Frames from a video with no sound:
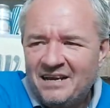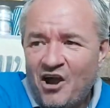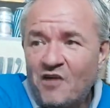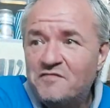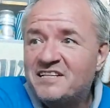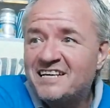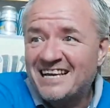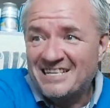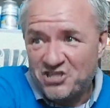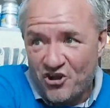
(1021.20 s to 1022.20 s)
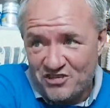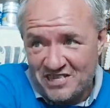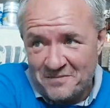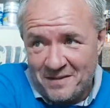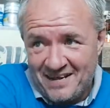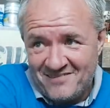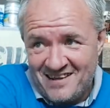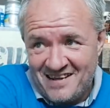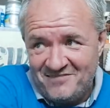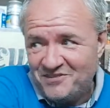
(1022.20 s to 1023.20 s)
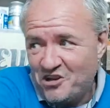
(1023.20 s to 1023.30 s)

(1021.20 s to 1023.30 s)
Hopefully the kids aren't in the background and